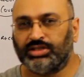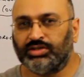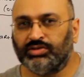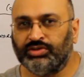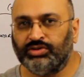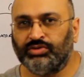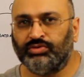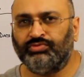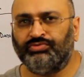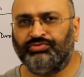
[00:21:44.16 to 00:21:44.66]

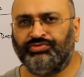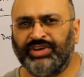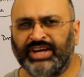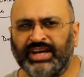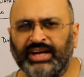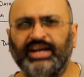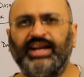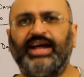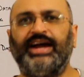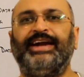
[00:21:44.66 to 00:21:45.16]

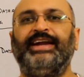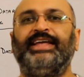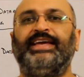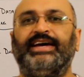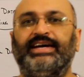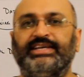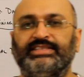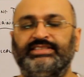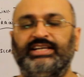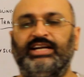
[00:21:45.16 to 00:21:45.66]
weird
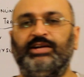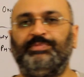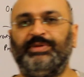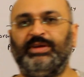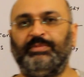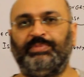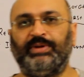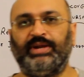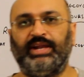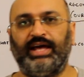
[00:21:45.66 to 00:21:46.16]
ideas that
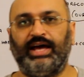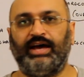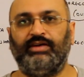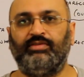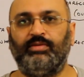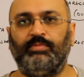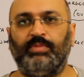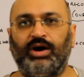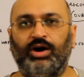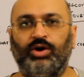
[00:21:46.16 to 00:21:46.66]
people have
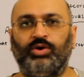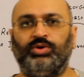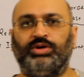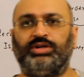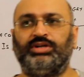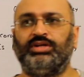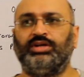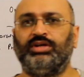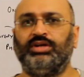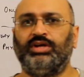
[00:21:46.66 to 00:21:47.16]

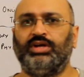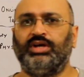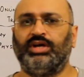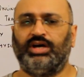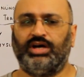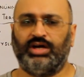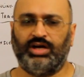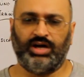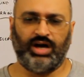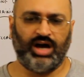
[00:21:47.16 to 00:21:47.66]
about
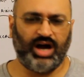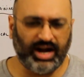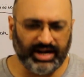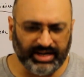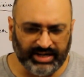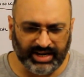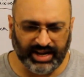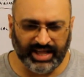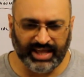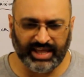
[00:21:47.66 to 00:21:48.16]

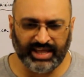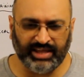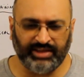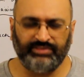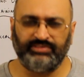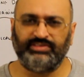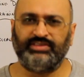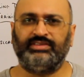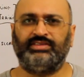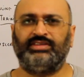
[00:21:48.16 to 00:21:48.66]
hard
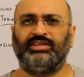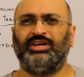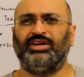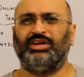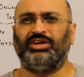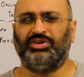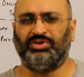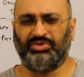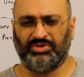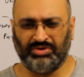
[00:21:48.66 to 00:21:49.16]
drives.
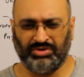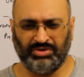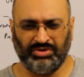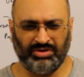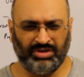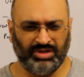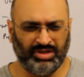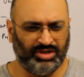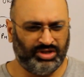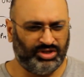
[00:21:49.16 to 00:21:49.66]
You
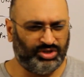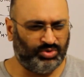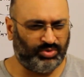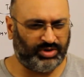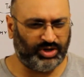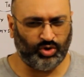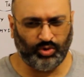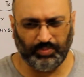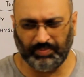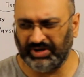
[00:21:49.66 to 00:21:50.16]
know, you
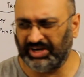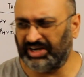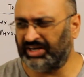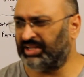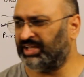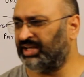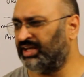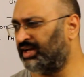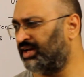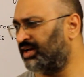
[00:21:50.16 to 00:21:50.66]
can open it
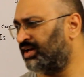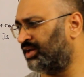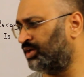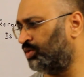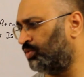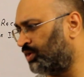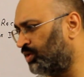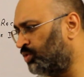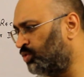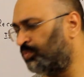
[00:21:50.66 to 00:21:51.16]

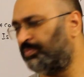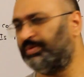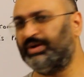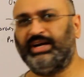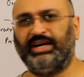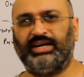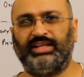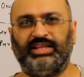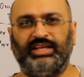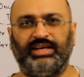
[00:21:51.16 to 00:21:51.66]
here, you can open
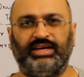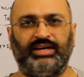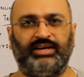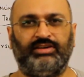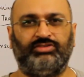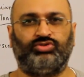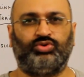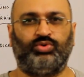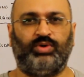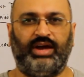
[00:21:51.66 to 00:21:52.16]
it
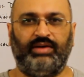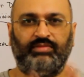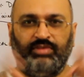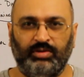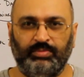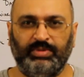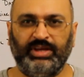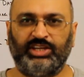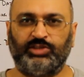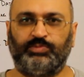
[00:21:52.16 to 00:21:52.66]
there. So I
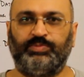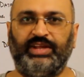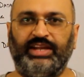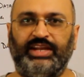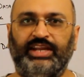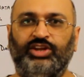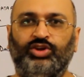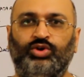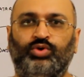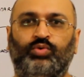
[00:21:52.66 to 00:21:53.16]
will be
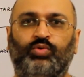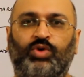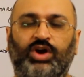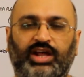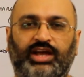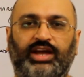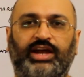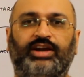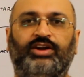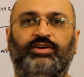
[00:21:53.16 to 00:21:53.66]
explaining you
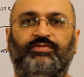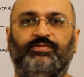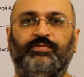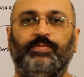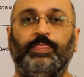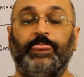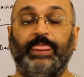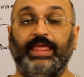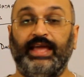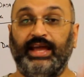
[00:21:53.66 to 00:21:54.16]
what kind of
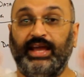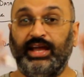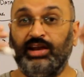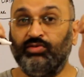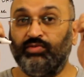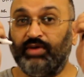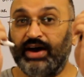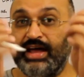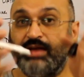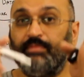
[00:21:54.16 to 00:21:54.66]

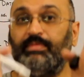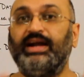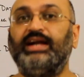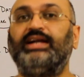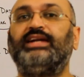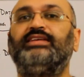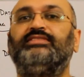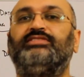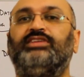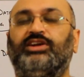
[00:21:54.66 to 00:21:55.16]

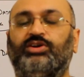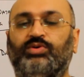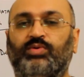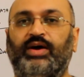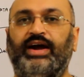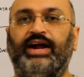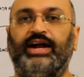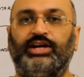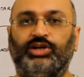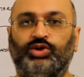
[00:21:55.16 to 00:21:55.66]
environment is
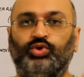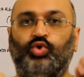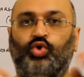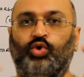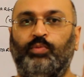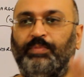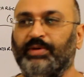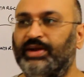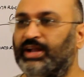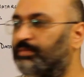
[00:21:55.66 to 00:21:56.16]
required to
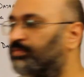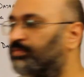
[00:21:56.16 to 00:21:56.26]
open